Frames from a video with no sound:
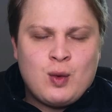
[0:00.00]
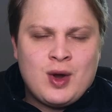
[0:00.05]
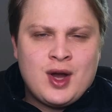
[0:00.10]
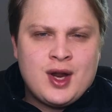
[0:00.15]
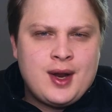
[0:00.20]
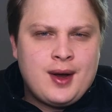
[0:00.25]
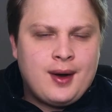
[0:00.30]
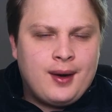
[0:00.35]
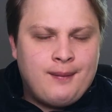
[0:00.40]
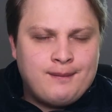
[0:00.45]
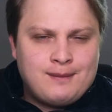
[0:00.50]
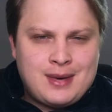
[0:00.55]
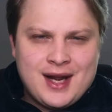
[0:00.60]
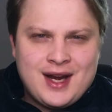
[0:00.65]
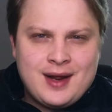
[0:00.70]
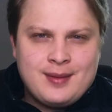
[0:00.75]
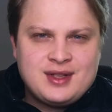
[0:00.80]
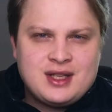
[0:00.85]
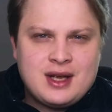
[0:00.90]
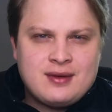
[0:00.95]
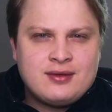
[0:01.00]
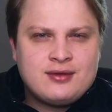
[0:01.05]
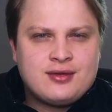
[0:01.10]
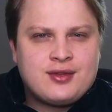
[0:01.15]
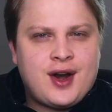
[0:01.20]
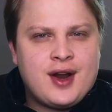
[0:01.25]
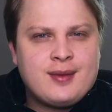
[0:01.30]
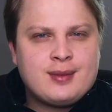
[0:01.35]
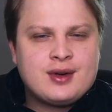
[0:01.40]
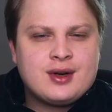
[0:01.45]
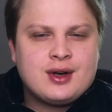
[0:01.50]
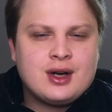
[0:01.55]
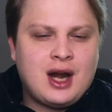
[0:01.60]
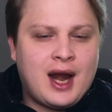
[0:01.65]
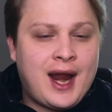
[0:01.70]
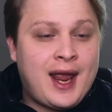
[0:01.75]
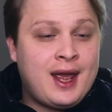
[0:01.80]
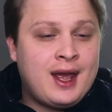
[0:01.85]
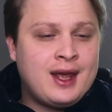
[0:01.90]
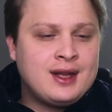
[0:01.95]
Everyone, my name is Evan Freiberger,
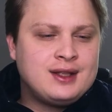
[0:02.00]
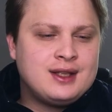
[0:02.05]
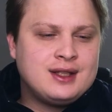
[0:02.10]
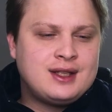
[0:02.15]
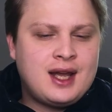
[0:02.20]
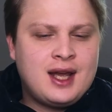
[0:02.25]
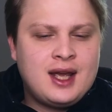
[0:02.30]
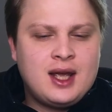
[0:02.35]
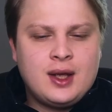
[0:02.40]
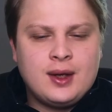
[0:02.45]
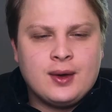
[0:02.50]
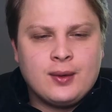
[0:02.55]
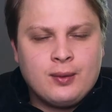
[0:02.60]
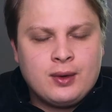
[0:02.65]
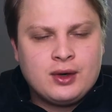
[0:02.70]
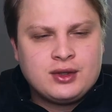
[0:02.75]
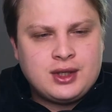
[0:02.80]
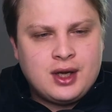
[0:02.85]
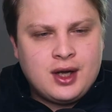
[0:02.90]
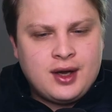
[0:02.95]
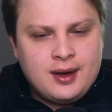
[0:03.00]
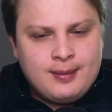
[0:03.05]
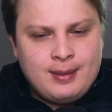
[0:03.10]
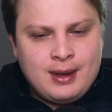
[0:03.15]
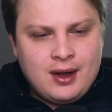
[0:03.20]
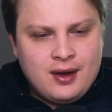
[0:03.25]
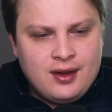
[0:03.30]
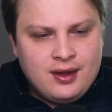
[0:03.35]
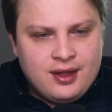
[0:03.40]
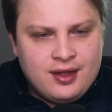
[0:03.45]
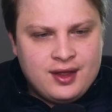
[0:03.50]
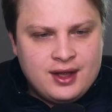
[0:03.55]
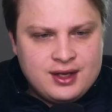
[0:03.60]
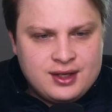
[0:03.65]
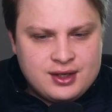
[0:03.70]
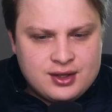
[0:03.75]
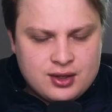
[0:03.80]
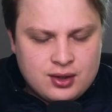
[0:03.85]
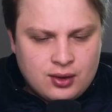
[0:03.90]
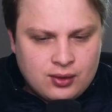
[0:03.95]
and today we're talking about
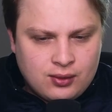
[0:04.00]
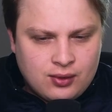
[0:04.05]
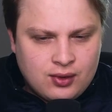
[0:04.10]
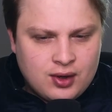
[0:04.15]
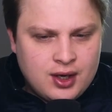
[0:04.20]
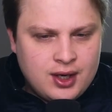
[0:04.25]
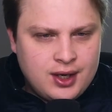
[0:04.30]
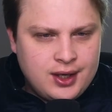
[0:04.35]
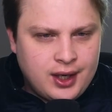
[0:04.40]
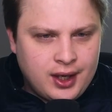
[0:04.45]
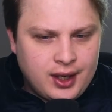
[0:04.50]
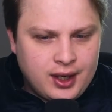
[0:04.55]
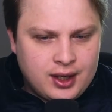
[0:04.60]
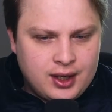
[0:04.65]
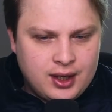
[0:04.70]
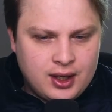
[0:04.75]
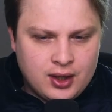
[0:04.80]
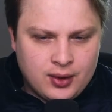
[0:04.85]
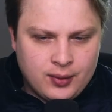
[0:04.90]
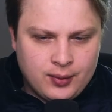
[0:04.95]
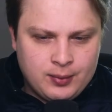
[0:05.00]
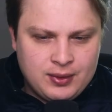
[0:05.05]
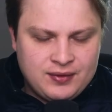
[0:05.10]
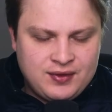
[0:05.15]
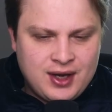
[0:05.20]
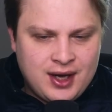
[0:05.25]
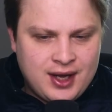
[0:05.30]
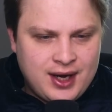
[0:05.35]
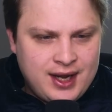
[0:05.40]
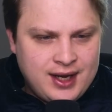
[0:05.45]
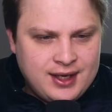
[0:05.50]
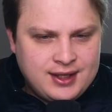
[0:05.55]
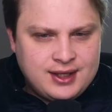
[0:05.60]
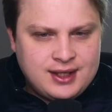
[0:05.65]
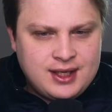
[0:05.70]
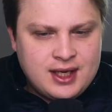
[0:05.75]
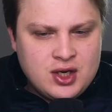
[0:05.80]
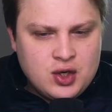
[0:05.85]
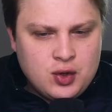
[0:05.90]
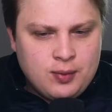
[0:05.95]
this right here. We've got a
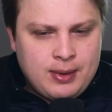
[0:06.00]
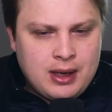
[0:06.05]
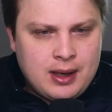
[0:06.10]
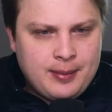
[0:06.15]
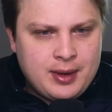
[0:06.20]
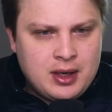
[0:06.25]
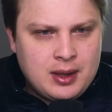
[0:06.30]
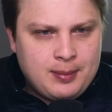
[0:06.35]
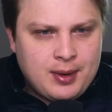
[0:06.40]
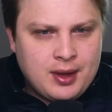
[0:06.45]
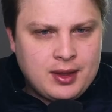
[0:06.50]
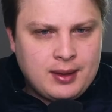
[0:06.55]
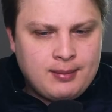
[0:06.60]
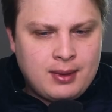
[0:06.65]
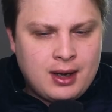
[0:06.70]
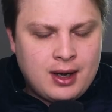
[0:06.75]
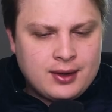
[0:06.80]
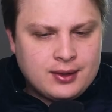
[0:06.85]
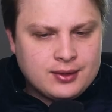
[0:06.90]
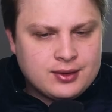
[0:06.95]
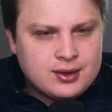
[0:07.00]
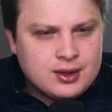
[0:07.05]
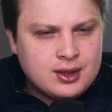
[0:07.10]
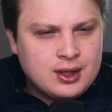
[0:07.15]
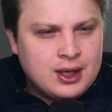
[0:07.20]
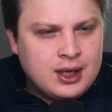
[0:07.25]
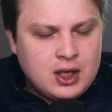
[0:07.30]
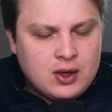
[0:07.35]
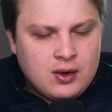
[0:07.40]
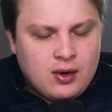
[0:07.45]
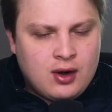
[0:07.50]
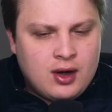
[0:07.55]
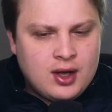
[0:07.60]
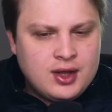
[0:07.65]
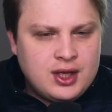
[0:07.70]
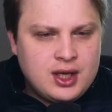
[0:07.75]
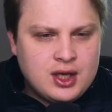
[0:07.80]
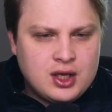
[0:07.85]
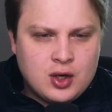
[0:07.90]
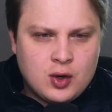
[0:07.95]
signal popping up on the models here
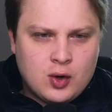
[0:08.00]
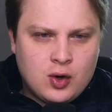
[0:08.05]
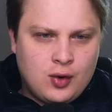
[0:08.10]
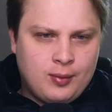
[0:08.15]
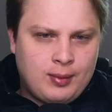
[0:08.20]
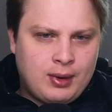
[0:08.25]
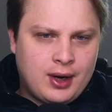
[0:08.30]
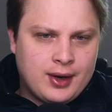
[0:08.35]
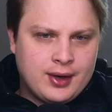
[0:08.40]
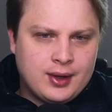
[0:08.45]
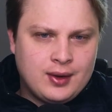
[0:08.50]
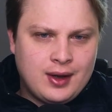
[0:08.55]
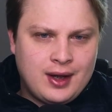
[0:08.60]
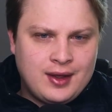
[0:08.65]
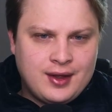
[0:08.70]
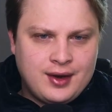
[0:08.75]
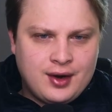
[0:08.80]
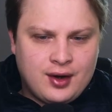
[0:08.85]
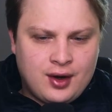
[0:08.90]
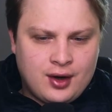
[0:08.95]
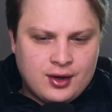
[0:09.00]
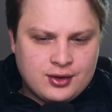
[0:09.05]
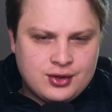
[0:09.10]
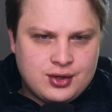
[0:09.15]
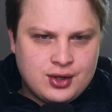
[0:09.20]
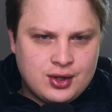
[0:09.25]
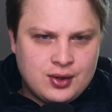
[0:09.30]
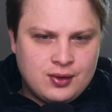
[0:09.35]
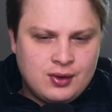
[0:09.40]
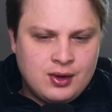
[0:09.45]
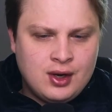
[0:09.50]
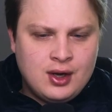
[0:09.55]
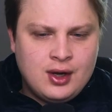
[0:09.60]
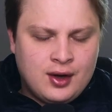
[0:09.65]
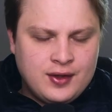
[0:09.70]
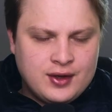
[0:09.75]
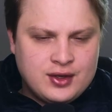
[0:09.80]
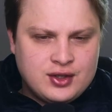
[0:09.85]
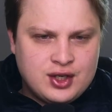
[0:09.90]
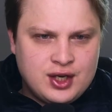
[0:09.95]
on the Euro model, and then also
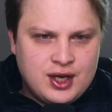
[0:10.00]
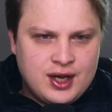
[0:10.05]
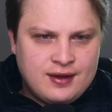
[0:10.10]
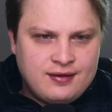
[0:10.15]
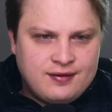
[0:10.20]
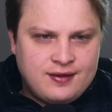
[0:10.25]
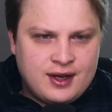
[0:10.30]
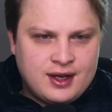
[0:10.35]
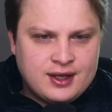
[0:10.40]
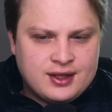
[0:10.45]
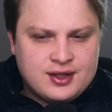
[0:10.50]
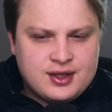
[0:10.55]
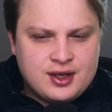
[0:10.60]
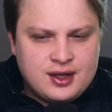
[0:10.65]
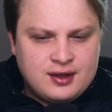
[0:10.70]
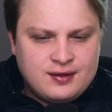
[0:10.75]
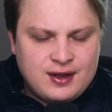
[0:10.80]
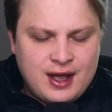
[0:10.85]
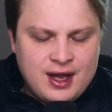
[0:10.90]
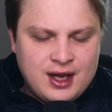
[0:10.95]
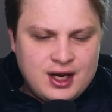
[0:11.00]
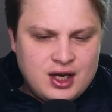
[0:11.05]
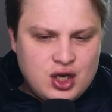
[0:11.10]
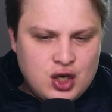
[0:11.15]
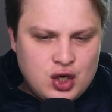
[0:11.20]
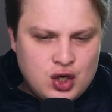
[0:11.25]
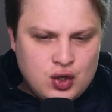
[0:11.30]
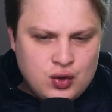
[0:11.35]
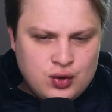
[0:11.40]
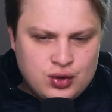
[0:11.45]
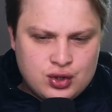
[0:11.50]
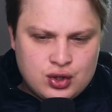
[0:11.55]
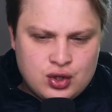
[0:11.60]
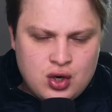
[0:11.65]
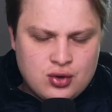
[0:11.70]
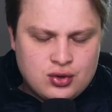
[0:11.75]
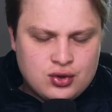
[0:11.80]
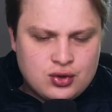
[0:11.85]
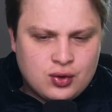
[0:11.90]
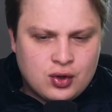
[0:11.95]
on the GFS of a new
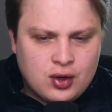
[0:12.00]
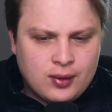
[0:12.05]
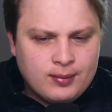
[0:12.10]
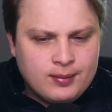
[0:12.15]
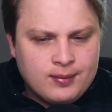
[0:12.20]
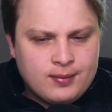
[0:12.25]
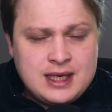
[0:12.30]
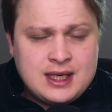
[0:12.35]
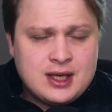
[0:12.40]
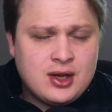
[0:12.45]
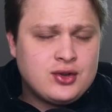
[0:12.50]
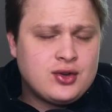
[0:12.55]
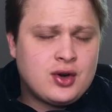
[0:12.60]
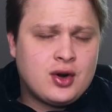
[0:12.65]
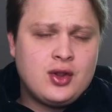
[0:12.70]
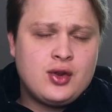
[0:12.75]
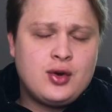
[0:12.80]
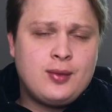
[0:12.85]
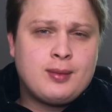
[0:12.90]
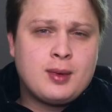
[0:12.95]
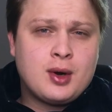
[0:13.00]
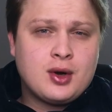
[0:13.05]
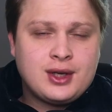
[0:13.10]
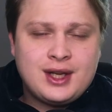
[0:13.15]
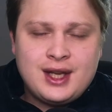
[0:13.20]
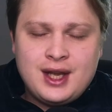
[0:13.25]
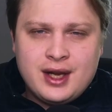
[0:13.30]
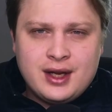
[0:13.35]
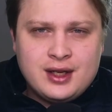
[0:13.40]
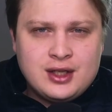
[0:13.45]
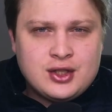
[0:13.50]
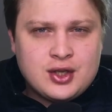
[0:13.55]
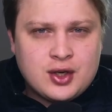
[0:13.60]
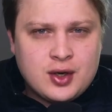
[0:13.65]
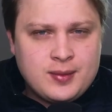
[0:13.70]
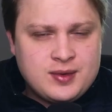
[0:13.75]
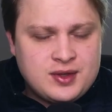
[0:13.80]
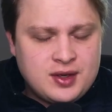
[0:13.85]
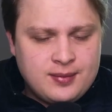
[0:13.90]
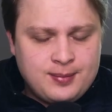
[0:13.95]
snowstorm. Details are a little murky in
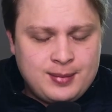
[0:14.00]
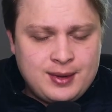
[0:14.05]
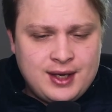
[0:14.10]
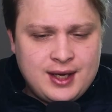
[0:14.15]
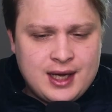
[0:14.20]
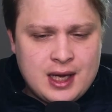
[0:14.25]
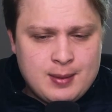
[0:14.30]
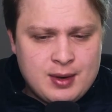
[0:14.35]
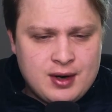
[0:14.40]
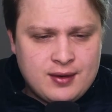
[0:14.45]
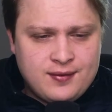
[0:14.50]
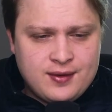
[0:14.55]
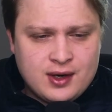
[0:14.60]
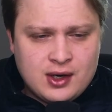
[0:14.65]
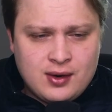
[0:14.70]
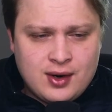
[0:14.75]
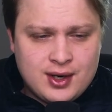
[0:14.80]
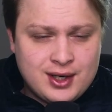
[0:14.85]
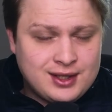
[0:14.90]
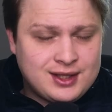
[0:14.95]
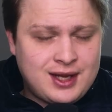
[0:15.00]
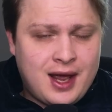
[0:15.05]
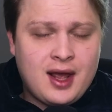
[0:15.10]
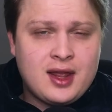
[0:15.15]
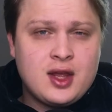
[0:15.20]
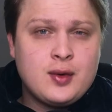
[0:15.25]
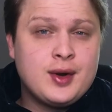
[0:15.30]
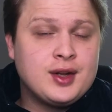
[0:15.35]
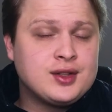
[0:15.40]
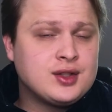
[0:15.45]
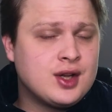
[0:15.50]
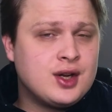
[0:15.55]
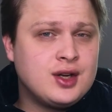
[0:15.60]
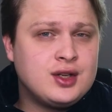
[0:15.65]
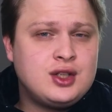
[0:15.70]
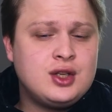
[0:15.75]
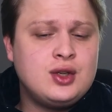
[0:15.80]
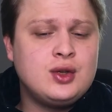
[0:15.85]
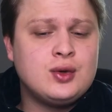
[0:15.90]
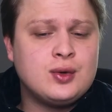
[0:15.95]
terms of being able to figure out exactly what it's going
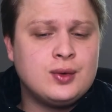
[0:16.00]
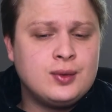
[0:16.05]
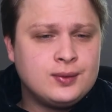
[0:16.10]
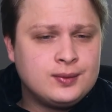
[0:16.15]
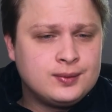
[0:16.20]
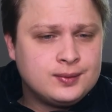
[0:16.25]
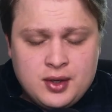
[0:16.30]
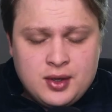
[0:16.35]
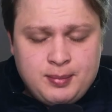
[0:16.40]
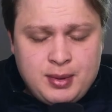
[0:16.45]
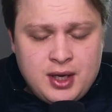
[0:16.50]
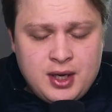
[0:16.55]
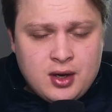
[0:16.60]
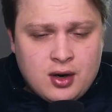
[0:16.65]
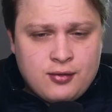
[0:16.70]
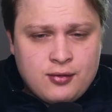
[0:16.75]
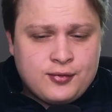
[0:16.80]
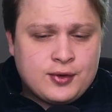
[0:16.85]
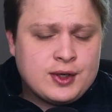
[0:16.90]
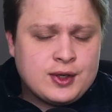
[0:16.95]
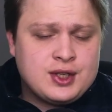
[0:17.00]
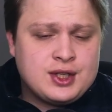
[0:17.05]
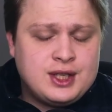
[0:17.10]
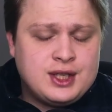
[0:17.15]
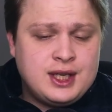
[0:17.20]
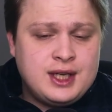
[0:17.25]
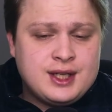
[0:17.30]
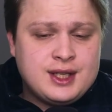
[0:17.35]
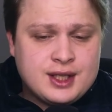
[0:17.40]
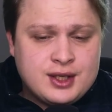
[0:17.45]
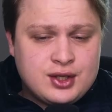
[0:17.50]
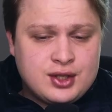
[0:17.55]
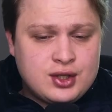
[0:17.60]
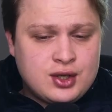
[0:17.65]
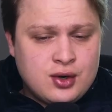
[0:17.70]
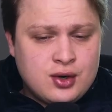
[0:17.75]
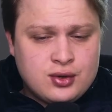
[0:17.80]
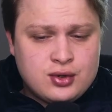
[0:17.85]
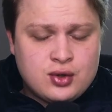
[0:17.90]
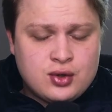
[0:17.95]
to do. Could be our first decent
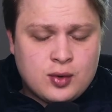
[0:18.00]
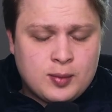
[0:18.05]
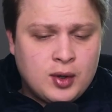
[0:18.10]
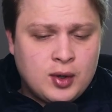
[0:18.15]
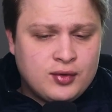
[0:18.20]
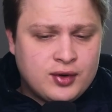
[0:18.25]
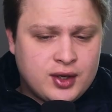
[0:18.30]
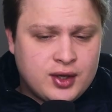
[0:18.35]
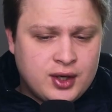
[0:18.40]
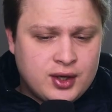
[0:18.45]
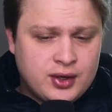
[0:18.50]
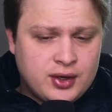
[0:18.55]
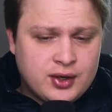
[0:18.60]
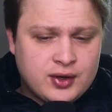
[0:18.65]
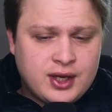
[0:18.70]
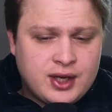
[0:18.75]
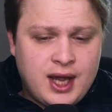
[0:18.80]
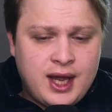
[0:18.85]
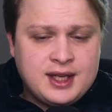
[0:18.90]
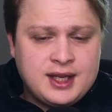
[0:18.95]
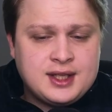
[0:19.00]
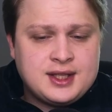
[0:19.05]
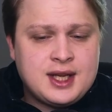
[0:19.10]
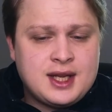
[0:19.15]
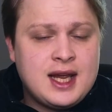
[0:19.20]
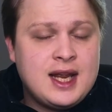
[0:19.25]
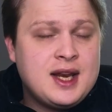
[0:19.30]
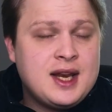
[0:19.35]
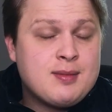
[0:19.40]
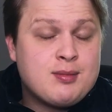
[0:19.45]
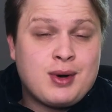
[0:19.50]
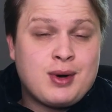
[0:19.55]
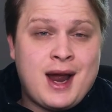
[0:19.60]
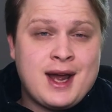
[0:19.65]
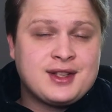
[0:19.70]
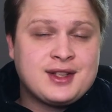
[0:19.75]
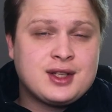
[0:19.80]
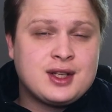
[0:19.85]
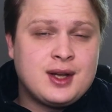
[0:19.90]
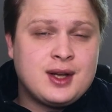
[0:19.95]
snowstorm over here near Kansas and
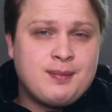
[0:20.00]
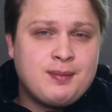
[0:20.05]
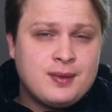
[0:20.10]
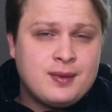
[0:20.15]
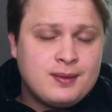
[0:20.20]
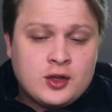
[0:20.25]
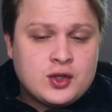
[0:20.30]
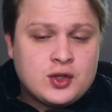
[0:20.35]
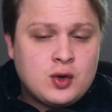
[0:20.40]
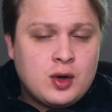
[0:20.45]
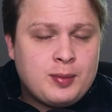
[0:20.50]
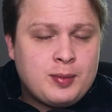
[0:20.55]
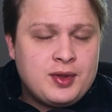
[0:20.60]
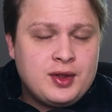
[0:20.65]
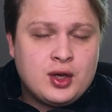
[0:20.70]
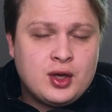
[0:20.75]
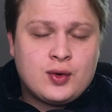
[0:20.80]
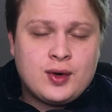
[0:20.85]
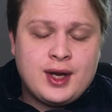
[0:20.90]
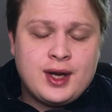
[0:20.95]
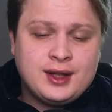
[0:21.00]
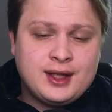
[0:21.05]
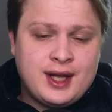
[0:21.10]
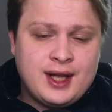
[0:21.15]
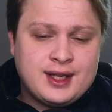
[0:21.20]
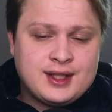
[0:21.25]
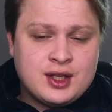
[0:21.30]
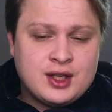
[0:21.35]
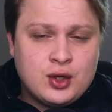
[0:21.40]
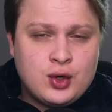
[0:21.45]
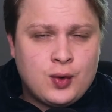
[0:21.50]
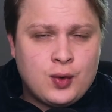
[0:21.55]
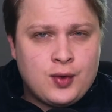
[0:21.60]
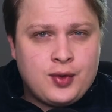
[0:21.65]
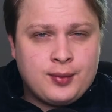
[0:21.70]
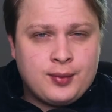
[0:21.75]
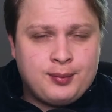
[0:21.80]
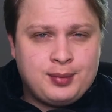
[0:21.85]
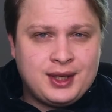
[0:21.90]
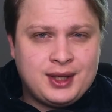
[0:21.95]
Nebraska, also up in the Great Lakes and the
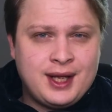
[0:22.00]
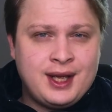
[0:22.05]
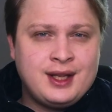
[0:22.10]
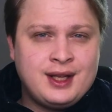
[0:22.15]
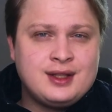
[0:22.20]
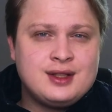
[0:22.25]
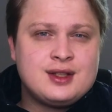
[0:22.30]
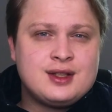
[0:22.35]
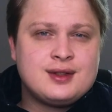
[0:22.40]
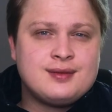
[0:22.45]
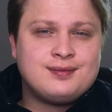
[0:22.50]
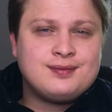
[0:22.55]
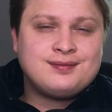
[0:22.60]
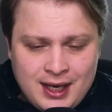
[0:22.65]
Northern Plains.